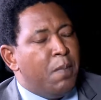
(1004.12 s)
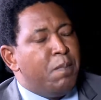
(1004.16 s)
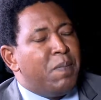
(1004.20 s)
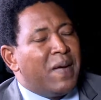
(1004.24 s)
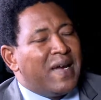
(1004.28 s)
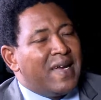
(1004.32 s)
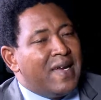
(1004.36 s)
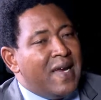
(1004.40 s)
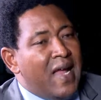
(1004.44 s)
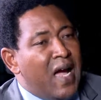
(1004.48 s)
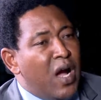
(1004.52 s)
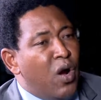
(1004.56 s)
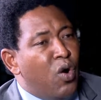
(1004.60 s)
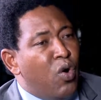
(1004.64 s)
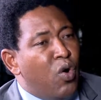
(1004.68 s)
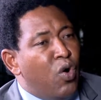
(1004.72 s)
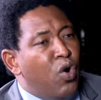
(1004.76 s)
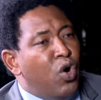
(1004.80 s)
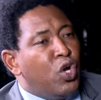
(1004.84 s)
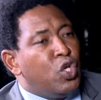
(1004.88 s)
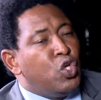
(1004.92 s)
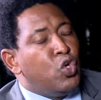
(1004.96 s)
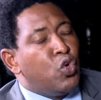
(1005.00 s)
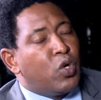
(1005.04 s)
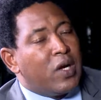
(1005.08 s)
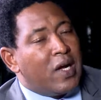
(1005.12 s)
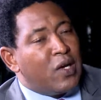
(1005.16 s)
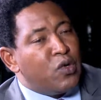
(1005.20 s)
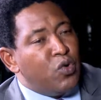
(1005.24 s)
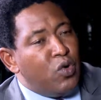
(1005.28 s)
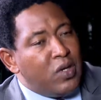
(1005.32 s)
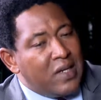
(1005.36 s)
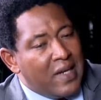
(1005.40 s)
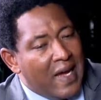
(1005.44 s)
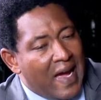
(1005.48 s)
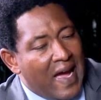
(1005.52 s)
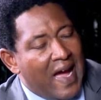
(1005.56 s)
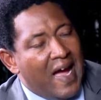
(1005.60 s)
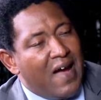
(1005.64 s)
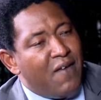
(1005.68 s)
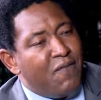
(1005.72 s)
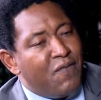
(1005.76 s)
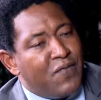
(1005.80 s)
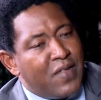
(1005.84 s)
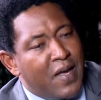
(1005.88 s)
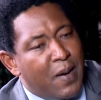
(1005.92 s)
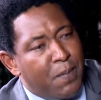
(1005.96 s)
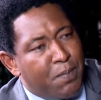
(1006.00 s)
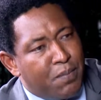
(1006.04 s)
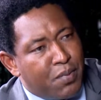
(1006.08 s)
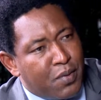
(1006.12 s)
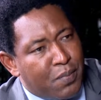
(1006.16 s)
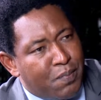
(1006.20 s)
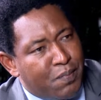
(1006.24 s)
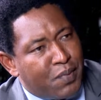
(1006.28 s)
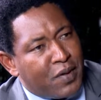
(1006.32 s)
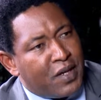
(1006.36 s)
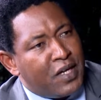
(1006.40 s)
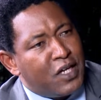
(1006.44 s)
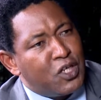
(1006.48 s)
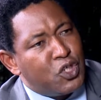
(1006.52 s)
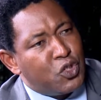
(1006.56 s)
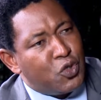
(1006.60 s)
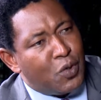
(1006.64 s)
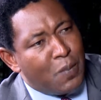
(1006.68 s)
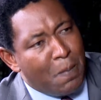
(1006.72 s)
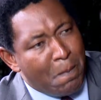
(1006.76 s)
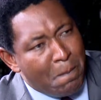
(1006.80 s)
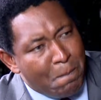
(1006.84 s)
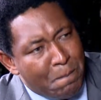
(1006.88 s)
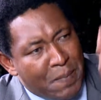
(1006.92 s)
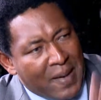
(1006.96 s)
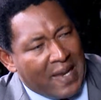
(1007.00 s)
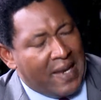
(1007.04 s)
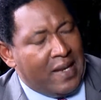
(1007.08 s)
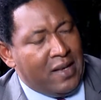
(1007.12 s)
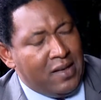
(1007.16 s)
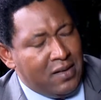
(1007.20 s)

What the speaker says: But now, you cannot have the appropriation bill.